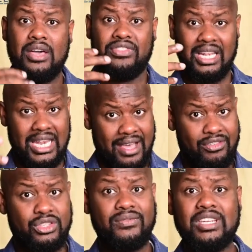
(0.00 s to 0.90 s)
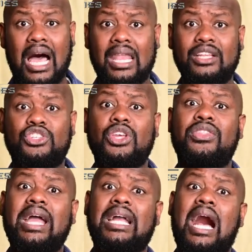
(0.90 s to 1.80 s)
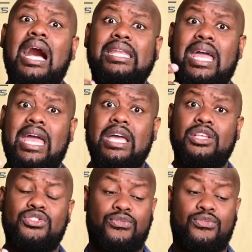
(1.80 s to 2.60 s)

the levels of knowledge that God has